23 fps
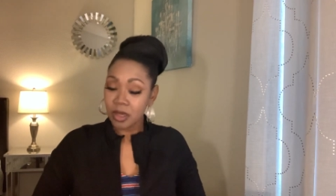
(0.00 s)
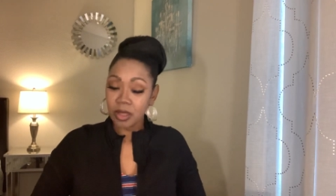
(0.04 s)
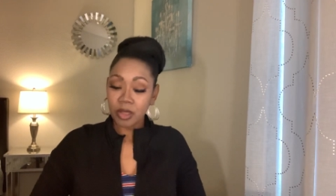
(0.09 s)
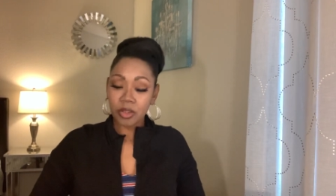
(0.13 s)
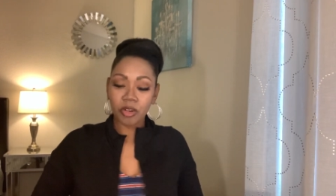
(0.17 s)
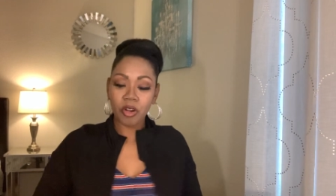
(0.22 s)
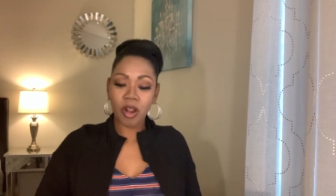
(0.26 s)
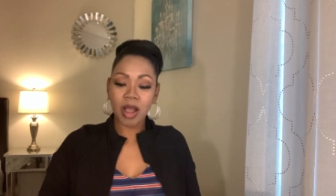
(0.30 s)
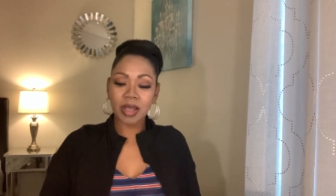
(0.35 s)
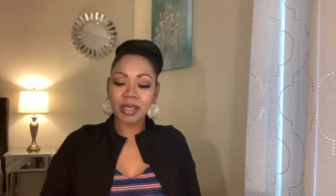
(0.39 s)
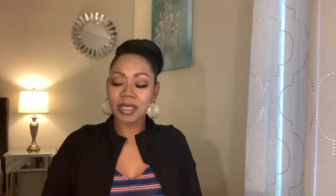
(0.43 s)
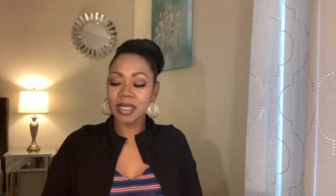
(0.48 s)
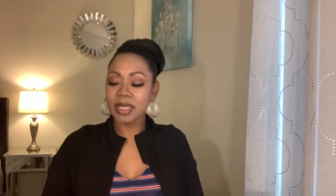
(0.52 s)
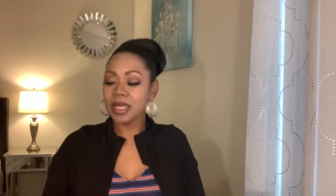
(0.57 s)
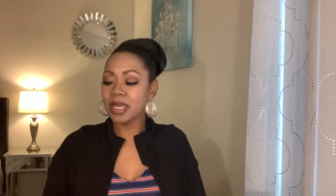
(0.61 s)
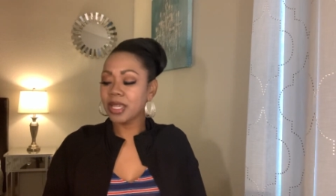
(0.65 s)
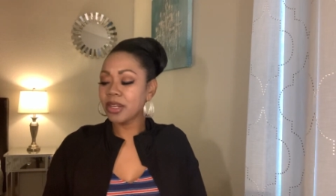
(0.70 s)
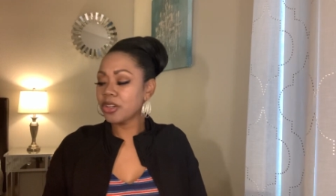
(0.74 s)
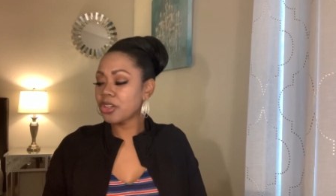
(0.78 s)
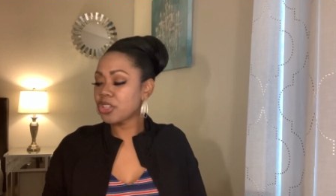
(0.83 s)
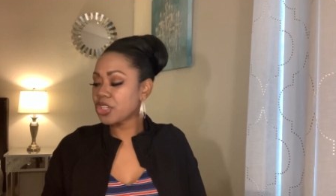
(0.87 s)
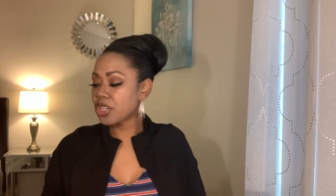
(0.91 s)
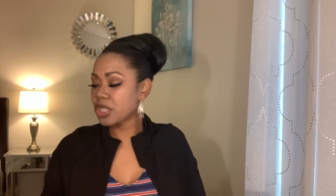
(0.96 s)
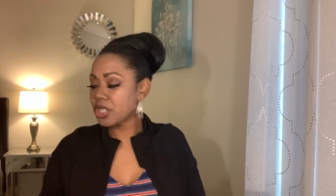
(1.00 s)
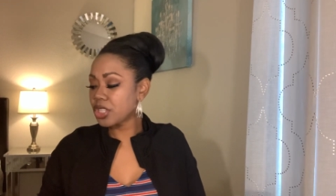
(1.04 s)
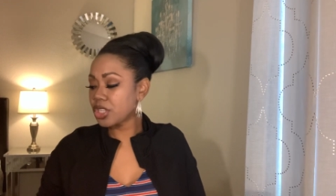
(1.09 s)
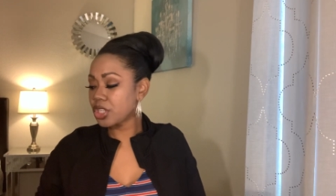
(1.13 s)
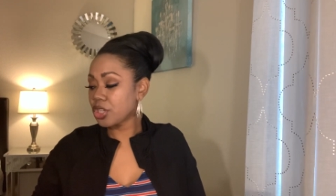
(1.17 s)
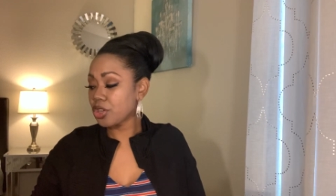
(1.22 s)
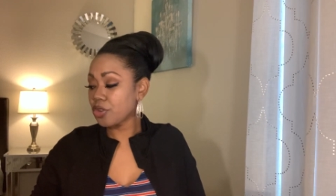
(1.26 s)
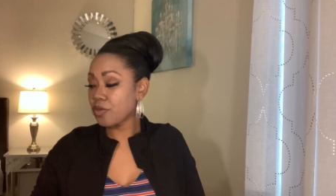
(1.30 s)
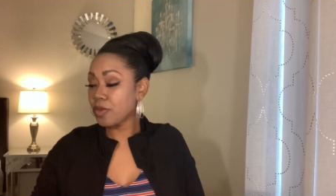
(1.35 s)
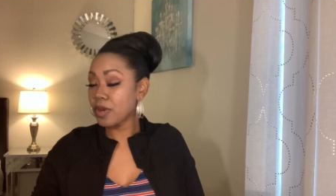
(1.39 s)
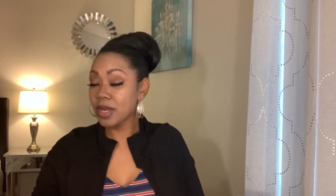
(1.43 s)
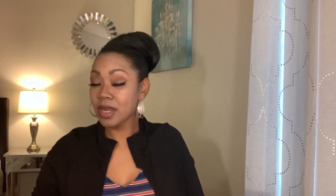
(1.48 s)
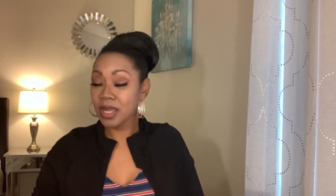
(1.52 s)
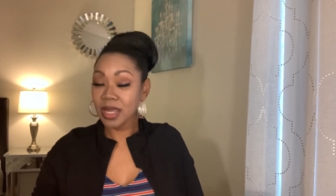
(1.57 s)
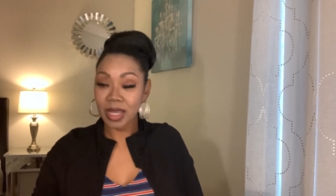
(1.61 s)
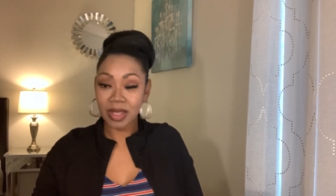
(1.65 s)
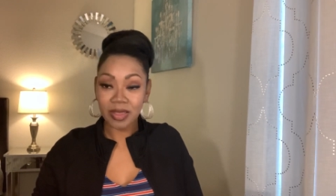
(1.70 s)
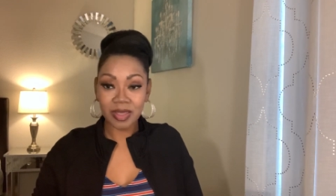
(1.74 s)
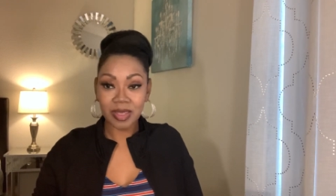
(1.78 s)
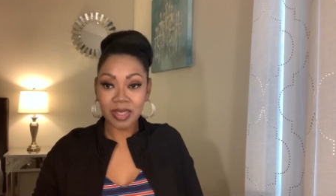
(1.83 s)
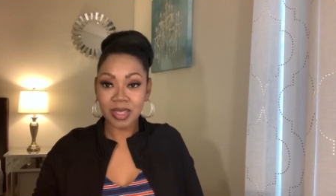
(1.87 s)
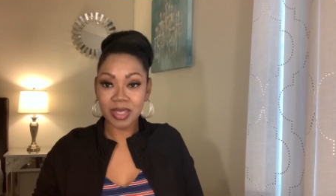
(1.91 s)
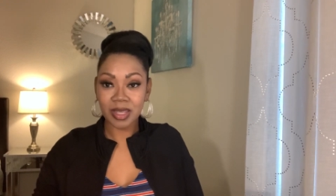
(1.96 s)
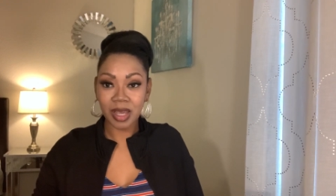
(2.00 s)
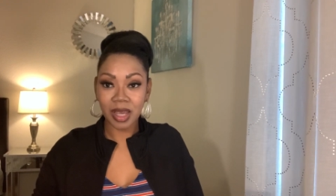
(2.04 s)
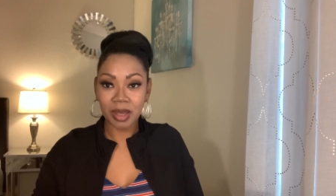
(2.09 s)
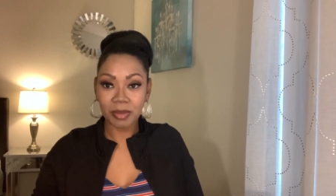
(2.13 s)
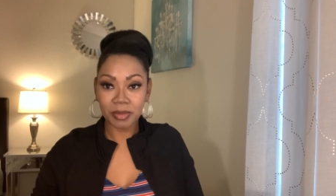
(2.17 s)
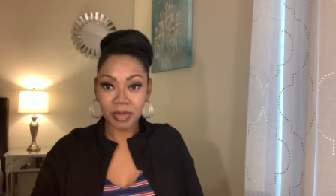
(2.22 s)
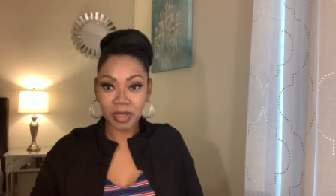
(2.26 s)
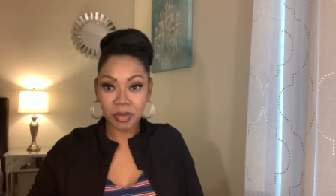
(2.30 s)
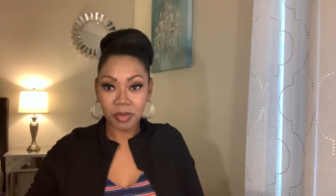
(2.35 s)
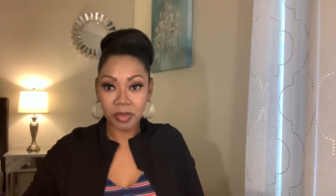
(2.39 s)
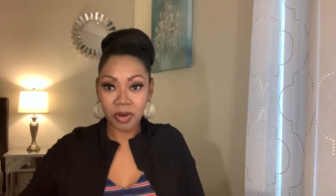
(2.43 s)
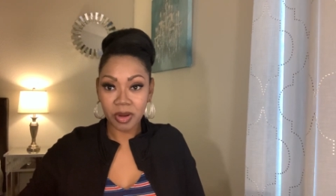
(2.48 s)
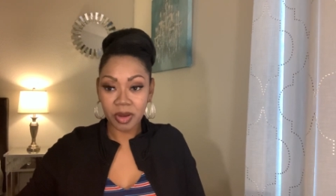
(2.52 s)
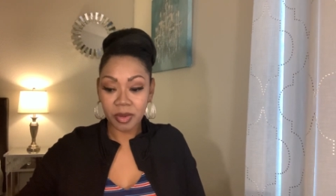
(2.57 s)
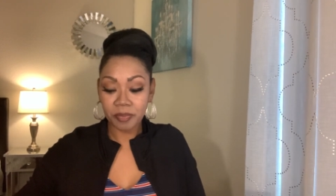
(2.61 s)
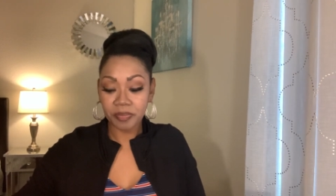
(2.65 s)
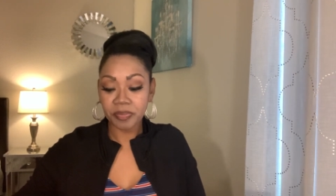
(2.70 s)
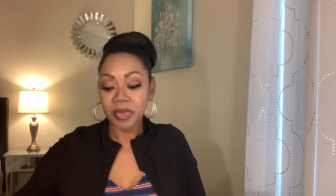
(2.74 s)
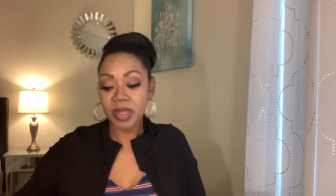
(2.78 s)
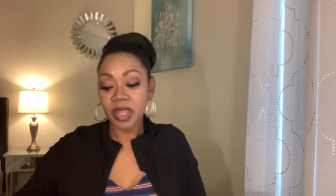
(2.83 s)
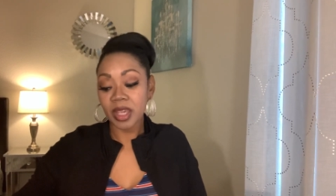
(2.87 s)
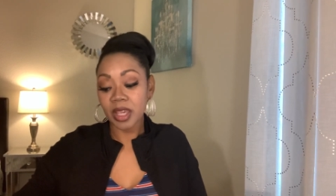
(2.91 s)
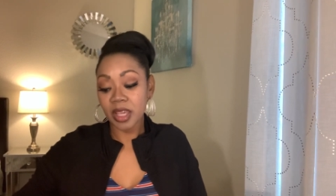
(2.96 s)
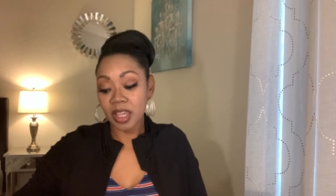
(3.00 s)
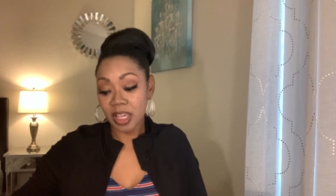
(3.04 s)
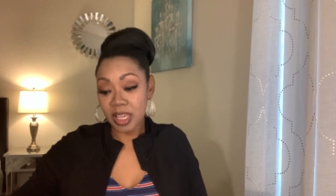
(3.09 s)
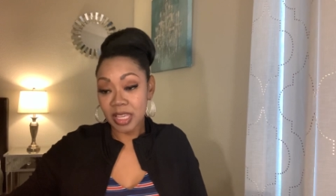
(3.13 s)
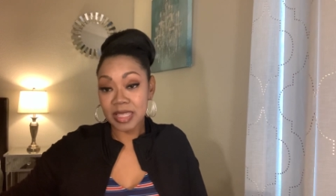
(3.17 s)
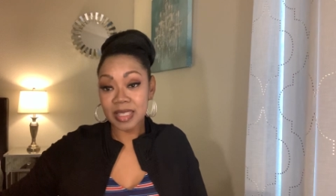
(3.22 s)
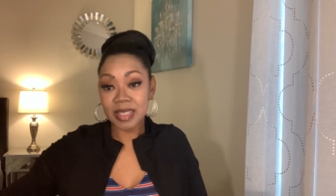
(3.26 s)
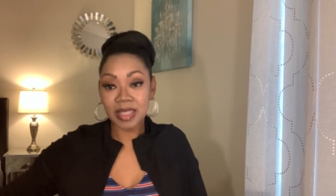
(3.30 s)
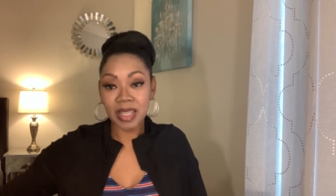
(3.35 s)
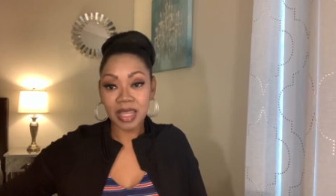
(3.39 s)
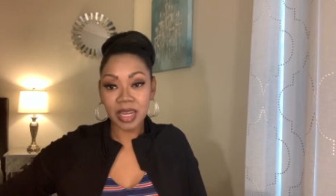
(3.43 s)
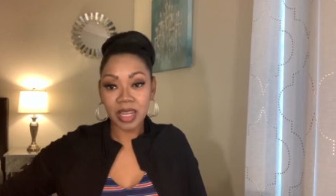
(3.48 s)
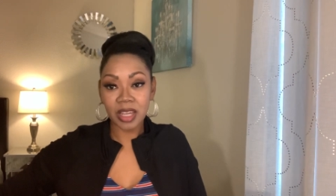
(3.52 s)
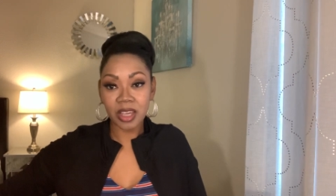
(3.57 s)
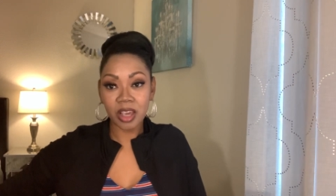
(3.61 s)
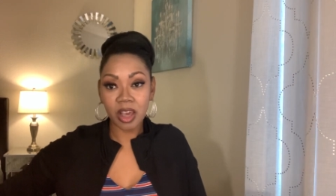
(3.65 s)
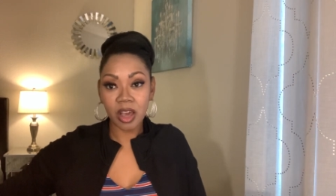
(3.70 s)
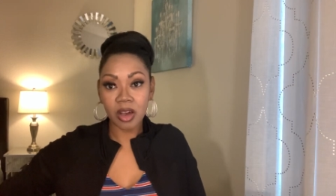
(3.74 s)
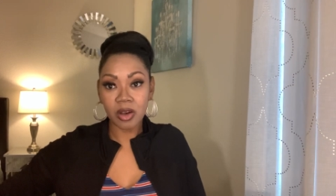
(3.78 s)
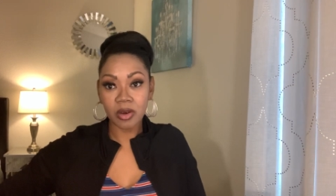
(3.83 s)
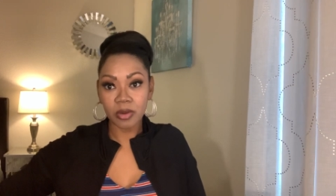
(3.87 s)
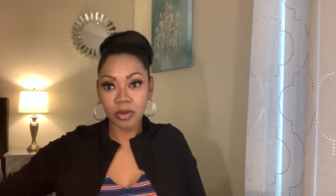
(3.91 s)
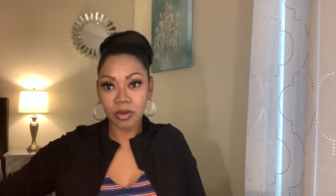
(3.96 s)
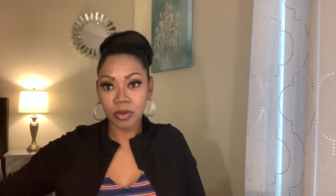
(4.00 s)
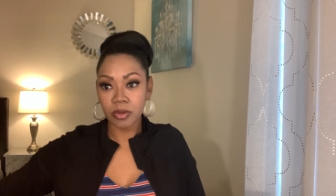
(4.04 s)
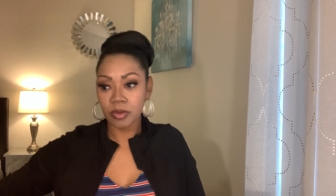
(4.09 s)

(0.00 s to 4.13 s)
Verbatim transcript: Crossing energy to your reading at this time, Libra, is letting go.